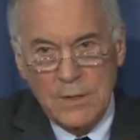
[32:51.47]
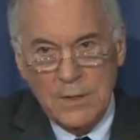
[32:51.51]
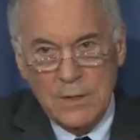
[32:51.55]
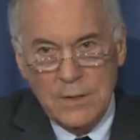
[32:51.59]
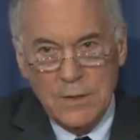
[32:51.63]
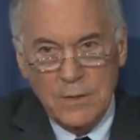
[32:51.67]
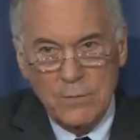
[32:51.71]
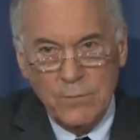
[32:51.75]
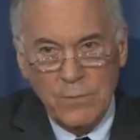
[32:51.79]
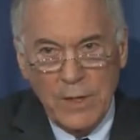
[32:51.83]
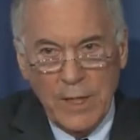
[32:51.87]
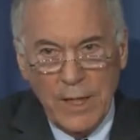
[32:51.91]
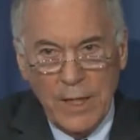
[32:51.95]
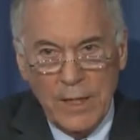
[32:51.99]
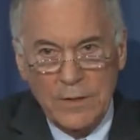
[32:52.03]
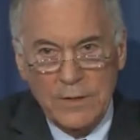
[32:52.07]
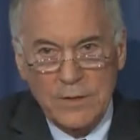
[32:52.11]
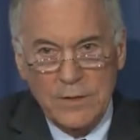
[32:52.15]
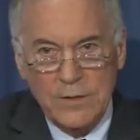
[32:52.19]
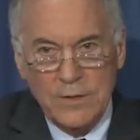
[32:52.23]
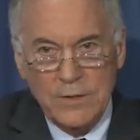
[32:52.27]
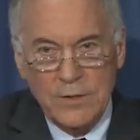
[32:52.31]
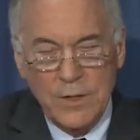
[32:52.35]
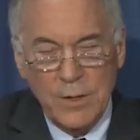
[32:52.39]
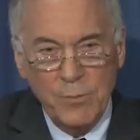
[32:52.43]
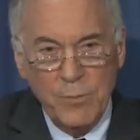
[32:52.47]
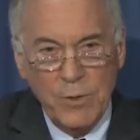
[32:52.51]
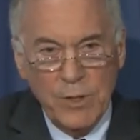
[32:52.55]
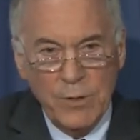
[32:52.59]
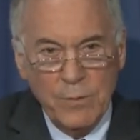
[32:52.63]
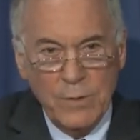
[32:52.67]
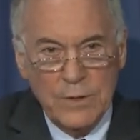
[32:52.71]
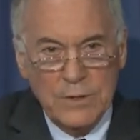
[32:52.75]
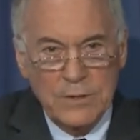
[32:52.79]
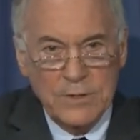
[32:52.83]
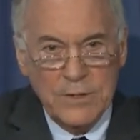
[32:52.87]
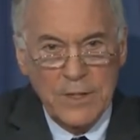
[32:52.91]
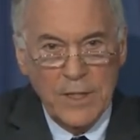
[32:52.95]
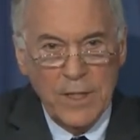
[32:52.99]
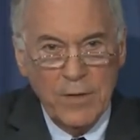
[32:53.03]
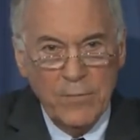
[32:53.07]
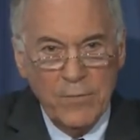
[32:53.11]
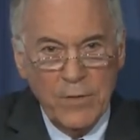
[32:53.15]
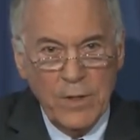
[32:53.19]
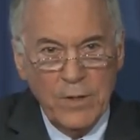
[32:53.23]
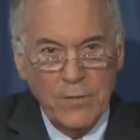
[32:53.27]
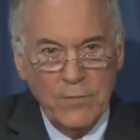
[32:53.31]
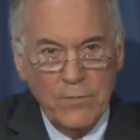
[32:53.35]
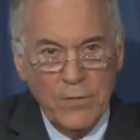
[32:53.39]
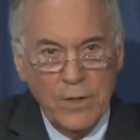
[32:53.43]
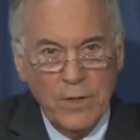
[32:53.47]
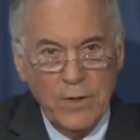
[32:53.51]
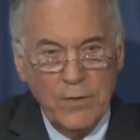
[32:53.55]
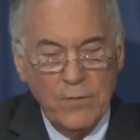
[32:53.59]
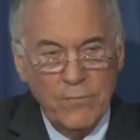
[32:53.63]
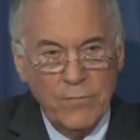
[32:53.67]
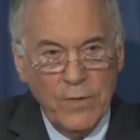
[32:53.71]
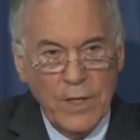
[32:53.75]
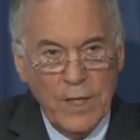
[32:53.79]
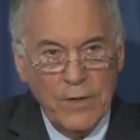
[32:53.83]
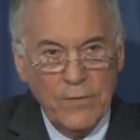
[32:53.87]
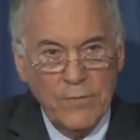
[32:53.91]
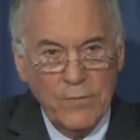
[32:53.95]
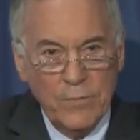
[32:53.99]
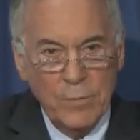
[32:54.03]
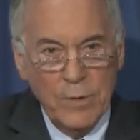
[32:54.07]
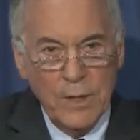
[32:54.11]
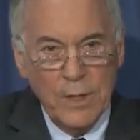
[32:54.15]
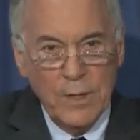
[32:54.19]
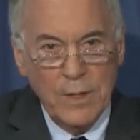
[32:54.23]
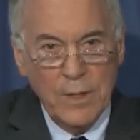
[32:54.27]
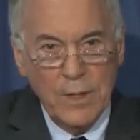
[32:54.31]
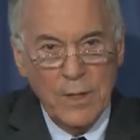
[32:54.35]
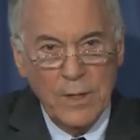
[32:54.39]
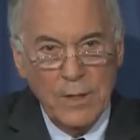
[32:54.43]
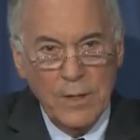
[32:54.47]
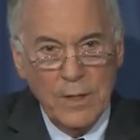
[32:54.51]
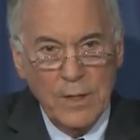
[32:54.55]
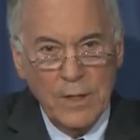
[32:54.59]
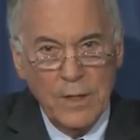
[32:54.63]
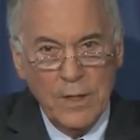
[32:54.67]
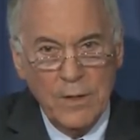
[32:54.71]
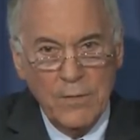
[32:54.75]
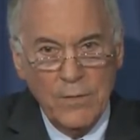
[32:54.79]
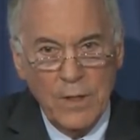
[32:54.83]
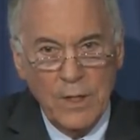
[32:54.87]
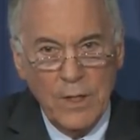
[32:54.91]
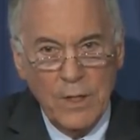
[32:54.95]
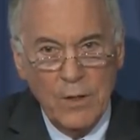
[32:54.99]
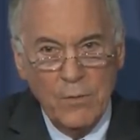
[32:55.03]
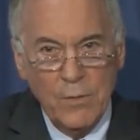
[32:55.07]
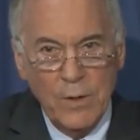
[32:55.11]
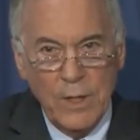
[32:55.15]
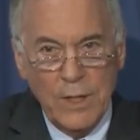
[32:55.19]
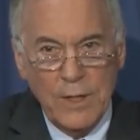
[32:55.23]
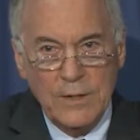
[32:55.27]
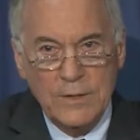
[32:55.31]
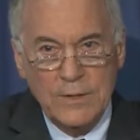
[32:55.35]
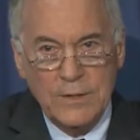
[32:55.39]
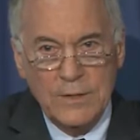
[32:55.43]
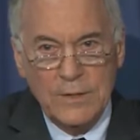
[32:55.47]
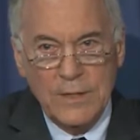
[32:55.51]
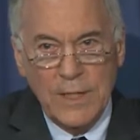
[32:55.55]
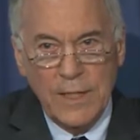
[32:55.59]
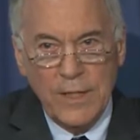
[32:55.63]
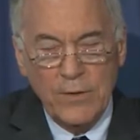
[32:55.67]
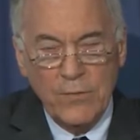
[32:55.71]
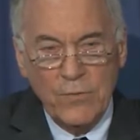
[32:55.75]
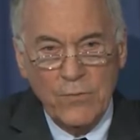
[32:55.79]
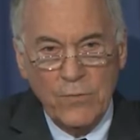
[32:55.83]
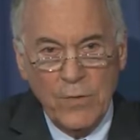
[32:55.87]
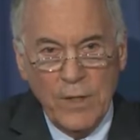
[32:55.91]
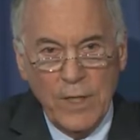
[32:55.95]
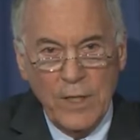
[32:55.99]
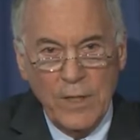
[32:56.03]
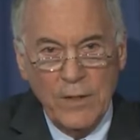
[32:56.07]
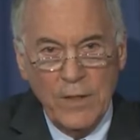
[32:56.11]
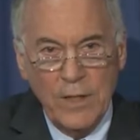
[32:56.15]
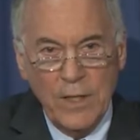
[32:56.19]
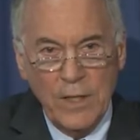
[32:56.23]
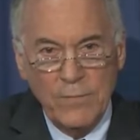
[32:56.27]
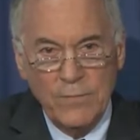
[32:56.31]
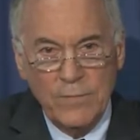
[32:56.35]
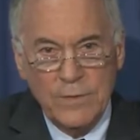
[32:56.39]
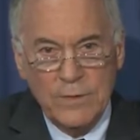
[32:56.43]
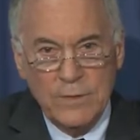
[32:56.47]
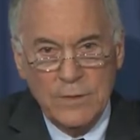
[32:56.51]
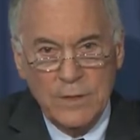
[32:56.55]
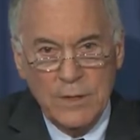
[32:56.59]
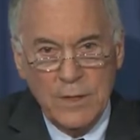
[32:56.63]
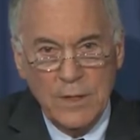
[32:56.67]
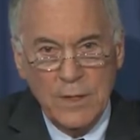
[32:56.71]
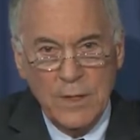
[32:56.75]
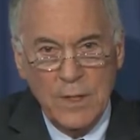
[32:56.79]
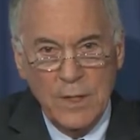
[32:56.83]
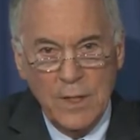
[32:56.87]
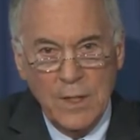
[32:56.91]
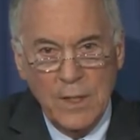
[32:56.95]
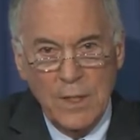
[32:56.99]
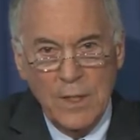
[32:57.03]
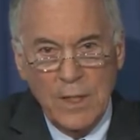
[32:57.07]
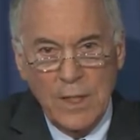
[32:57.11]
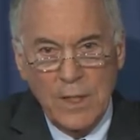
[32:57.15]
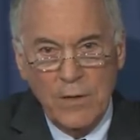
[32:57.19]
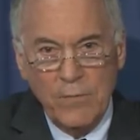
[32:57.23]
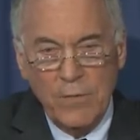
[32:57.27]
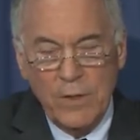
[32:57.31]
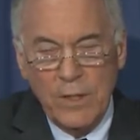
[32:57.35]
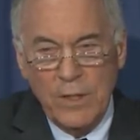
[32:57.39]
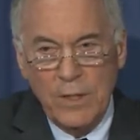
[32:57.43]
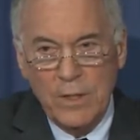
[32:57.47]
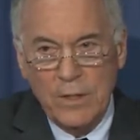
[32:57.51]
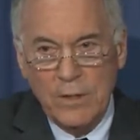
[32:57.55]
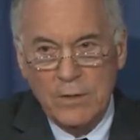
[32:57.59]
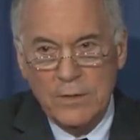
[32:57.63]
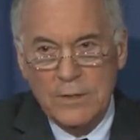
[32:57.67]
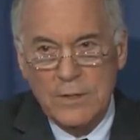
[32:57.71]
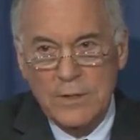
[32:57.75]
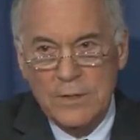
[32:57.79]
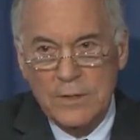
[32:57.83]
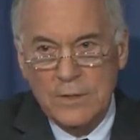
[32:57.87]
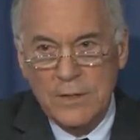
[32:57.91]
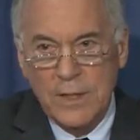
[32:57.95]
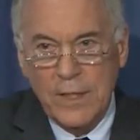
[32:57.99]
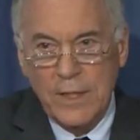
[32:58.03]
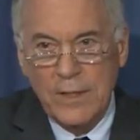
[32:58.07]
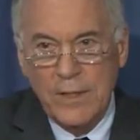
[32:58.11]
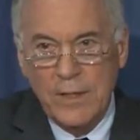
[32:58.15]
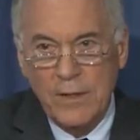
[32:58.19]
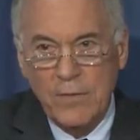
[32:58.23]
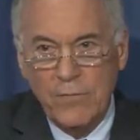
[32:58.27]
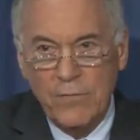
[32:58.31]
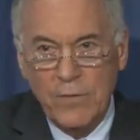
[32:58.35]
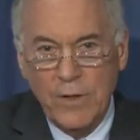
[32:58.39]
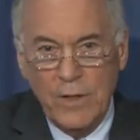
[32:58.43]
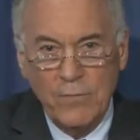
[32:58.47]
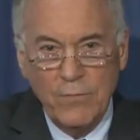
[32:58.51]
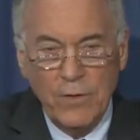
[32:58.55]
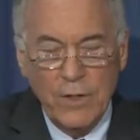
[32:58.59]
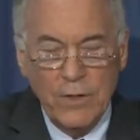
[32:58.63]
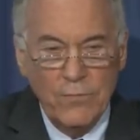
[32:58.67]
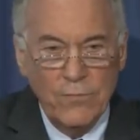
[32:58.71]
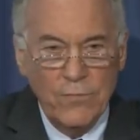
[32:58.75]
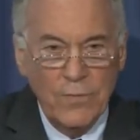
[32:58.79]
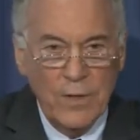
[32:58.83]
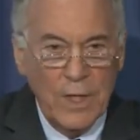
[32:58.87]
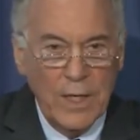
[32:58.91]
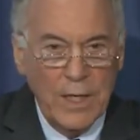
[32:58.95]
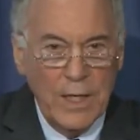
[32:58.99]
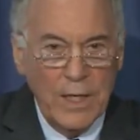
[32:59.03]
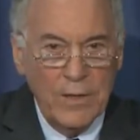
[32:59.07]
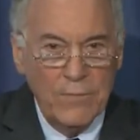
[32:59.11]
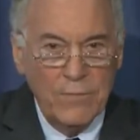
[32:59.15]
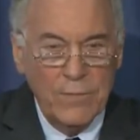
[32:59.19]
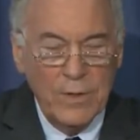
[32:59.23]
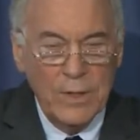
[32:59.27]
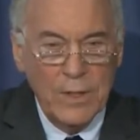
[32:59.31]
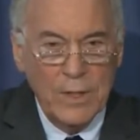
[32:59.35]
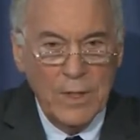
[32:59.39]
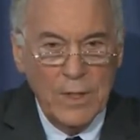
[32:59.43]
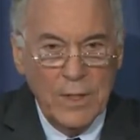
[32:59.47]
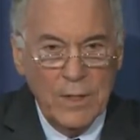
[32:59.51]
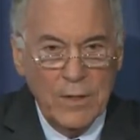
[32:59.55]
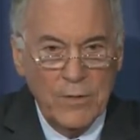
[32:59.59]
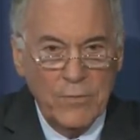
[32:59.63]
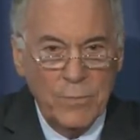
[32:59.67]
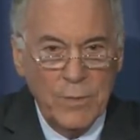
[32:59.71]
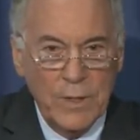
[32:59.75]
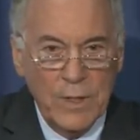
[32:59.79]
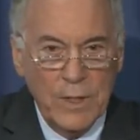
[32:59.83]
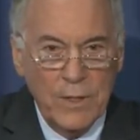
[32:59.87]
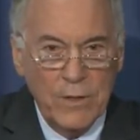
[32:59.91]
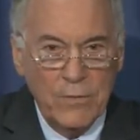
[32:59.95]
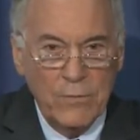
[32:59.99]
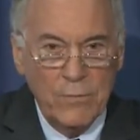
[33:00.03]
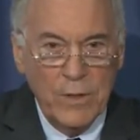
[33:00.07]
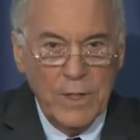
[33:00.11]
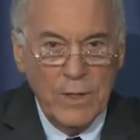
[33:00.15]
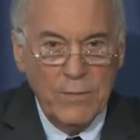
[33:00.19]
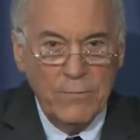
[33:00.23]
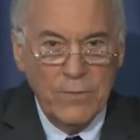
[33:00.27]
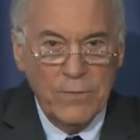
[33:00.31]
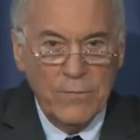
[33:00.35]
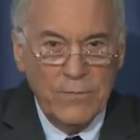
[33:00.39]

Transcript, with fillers: the relationship between savings and investment. And the, the U.S. has had a trade deficit every year since 1975, and, and it's because we have a